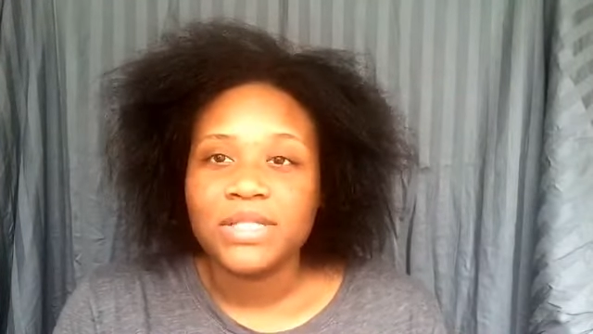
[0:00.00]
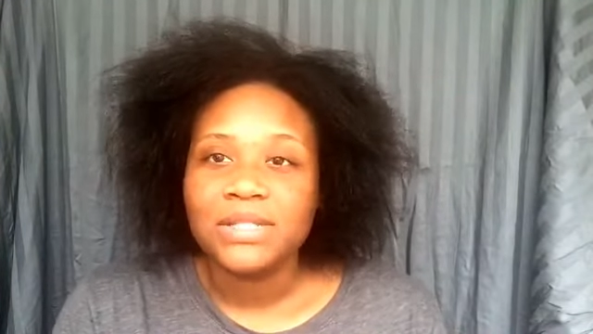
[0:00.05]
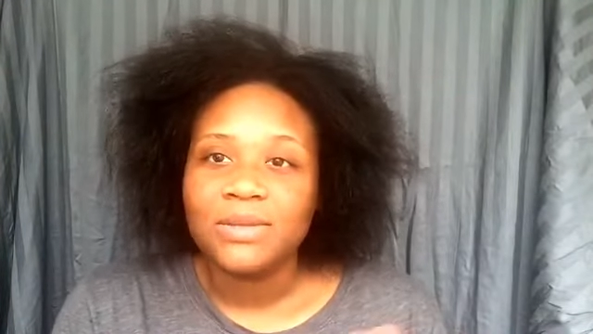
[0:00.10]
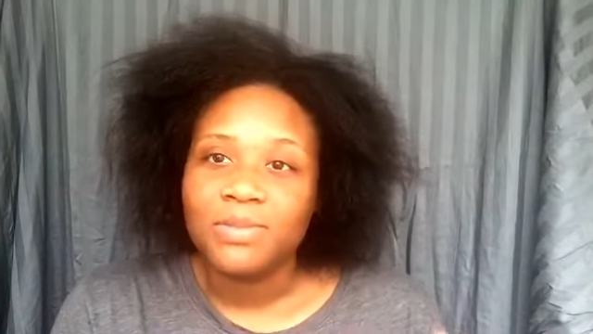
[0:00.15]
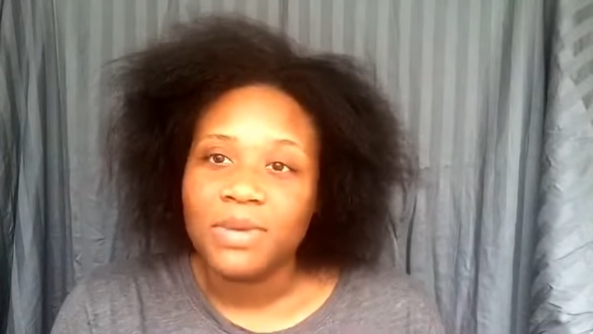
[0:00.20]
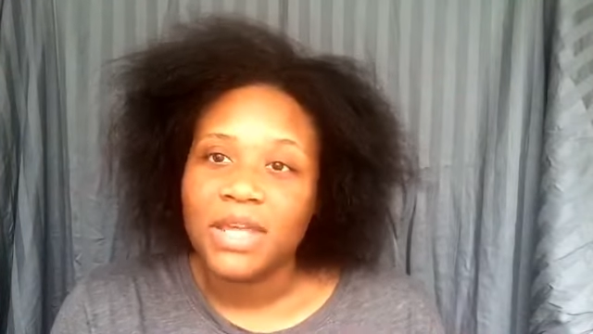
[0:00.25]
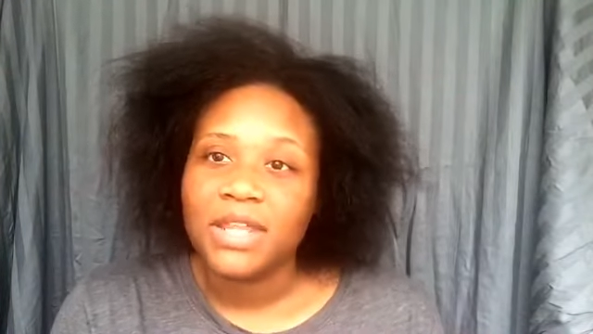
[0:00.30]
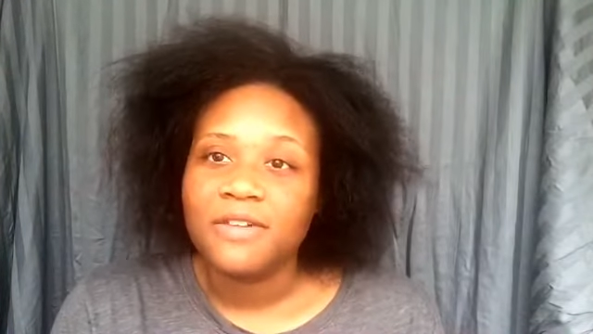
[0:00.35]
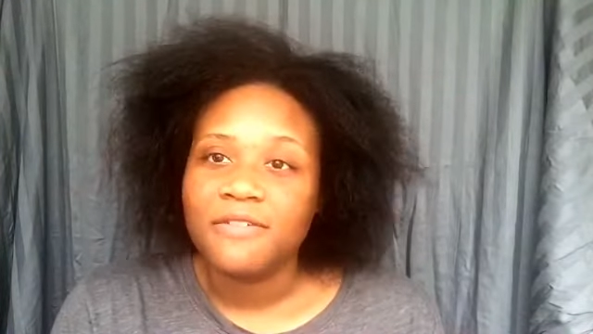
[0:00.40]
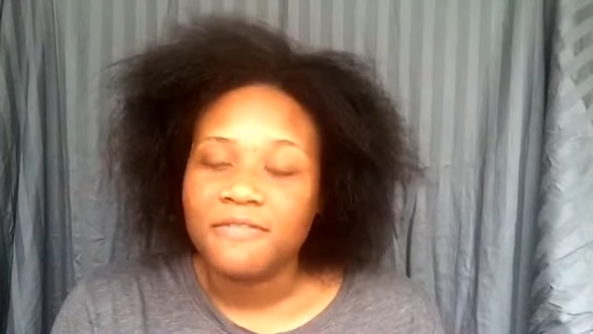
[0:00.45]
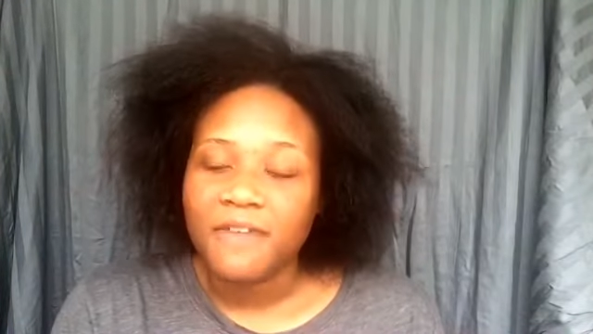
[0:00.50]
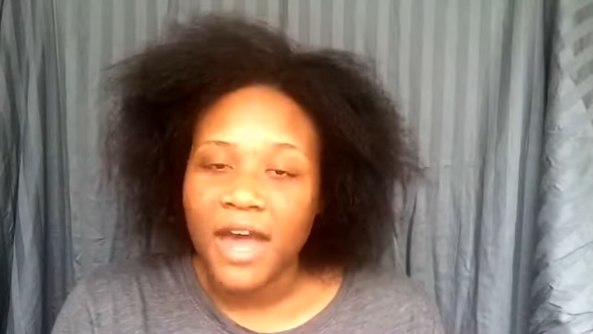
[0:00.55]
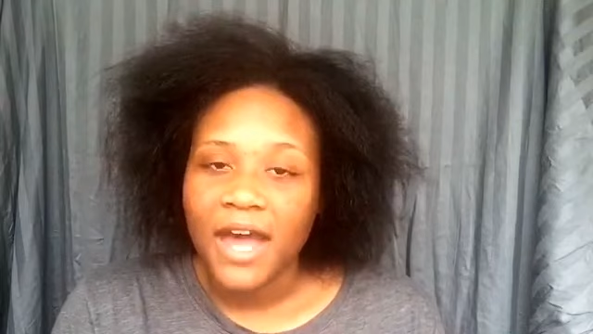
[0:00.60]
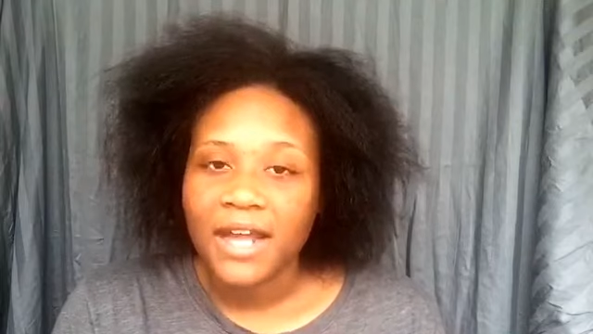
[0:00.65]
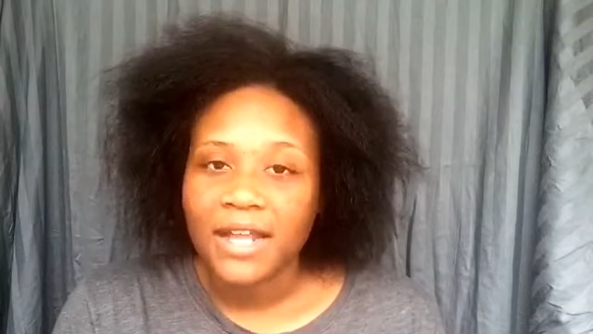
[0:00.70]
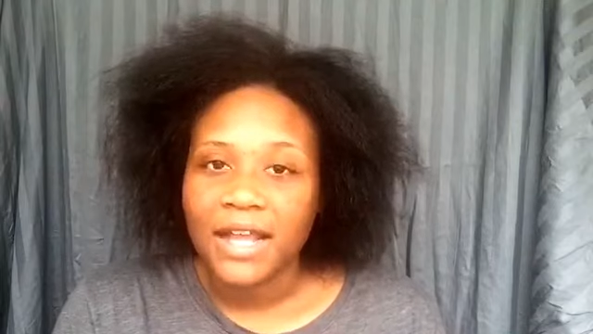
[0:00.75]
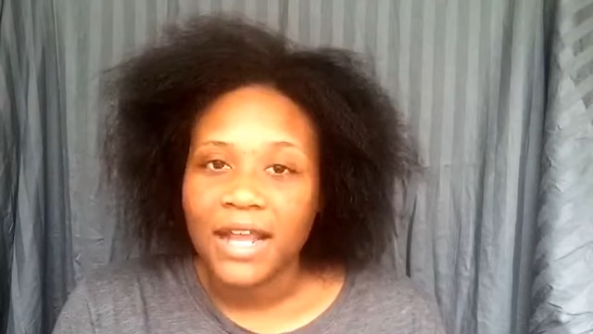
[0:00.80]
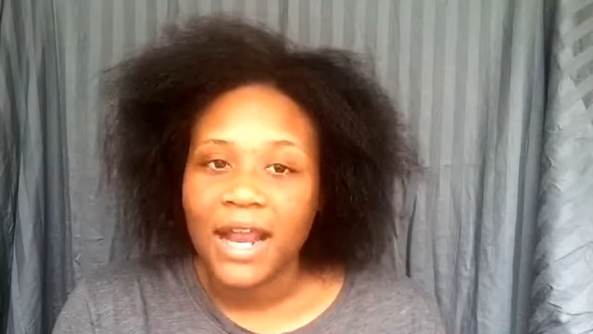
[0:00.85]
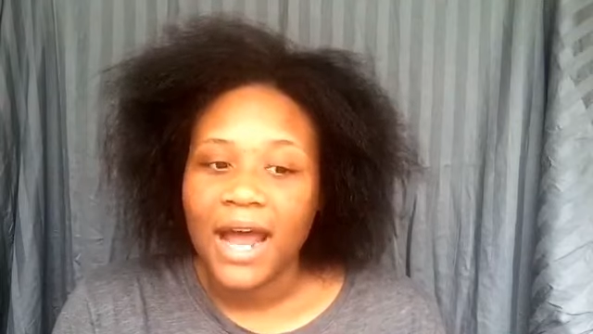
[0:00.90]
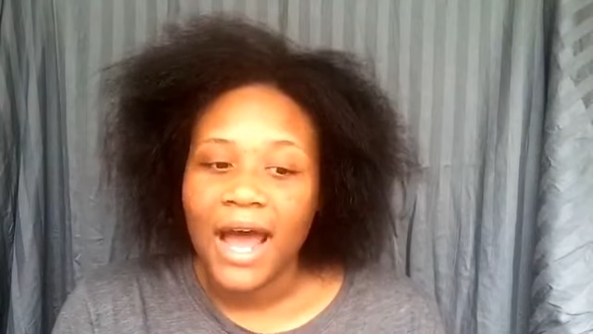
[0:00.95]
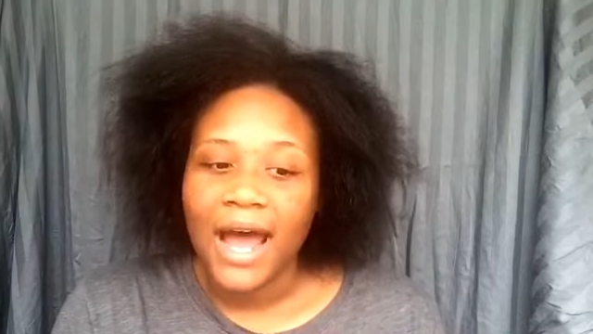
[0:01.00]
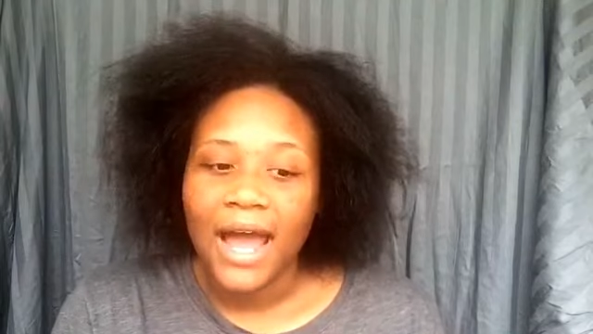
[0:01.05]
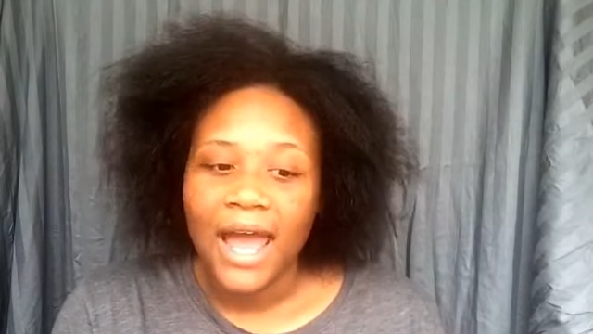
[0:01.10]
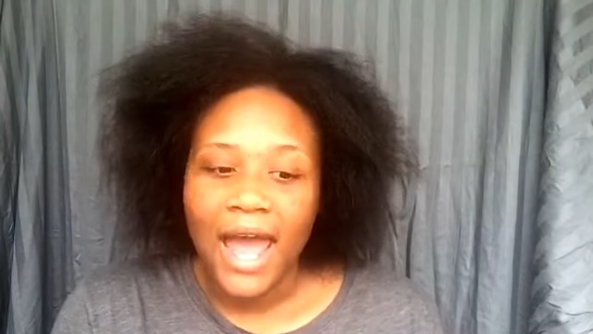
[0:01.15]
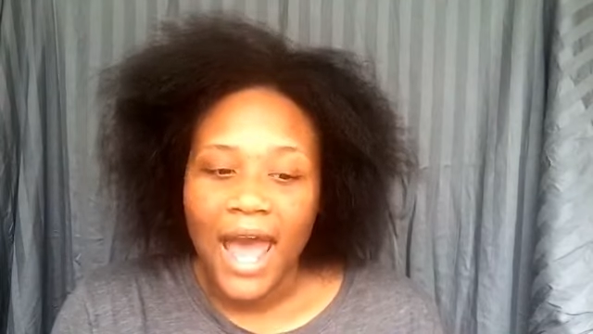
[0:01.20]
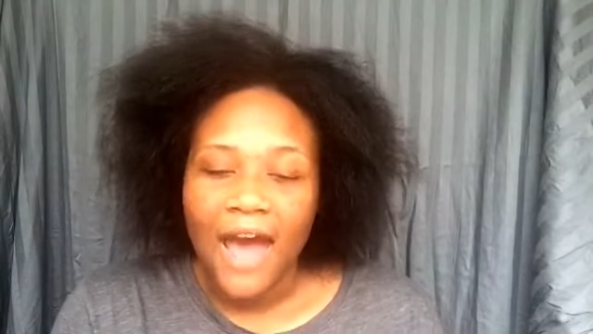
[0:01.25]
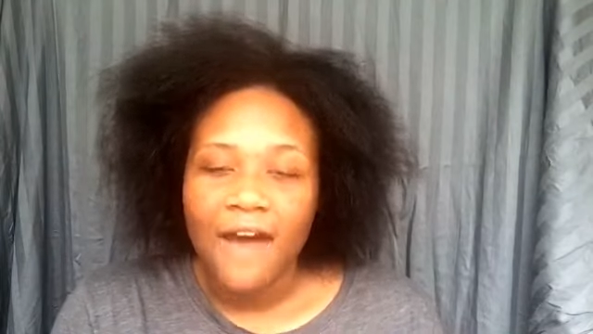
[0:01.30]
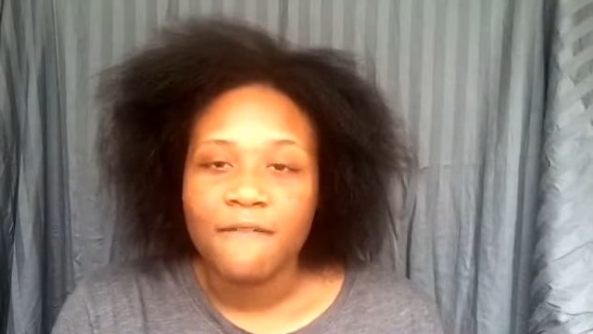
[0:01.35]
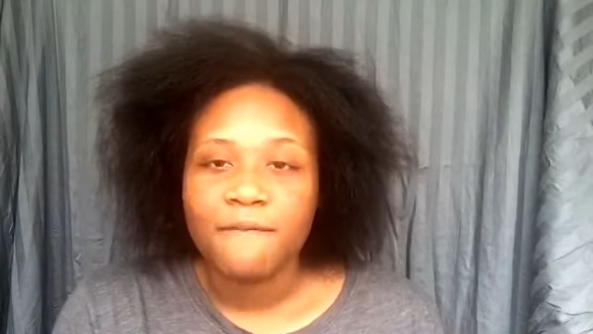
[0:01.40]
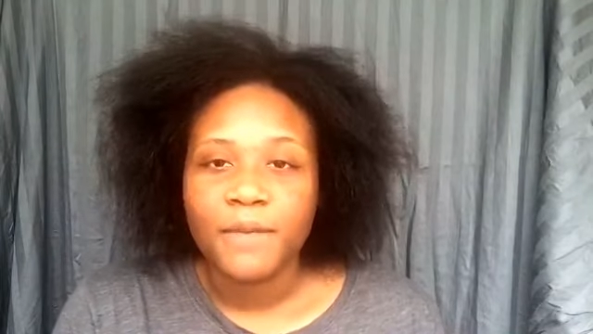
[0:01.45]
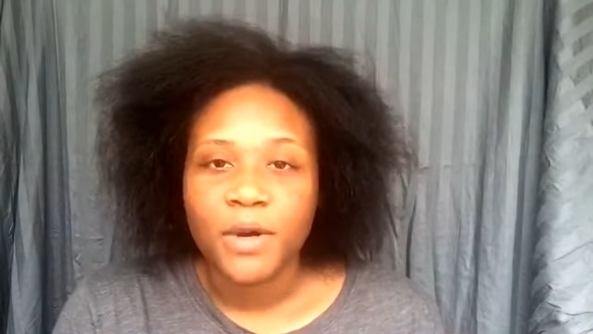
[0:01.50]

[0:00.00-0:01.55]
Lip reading: to be the fact that I have